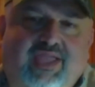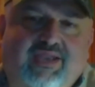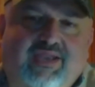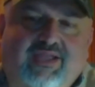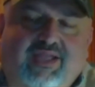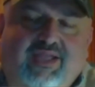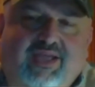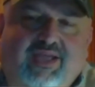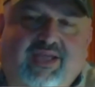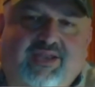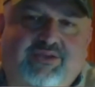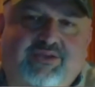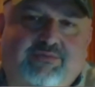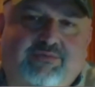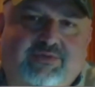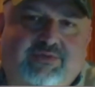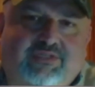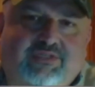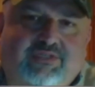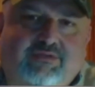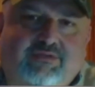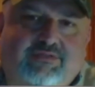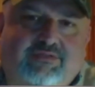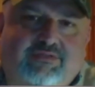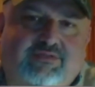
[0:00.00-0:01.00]
end and got the
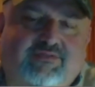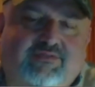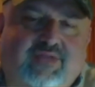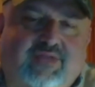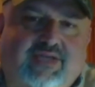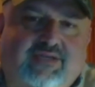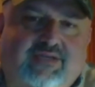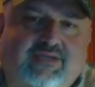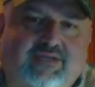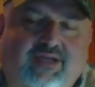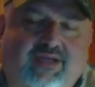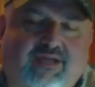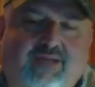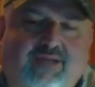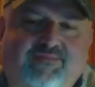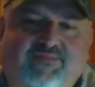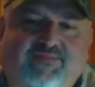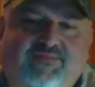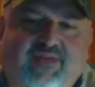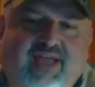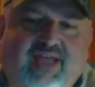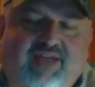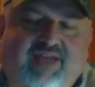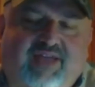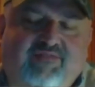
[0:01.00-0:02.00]
results of like the top
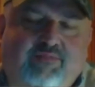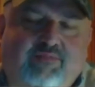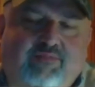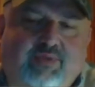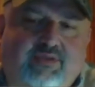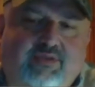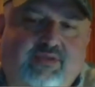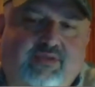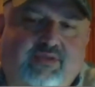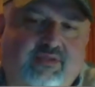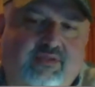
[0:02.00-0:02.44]
5. But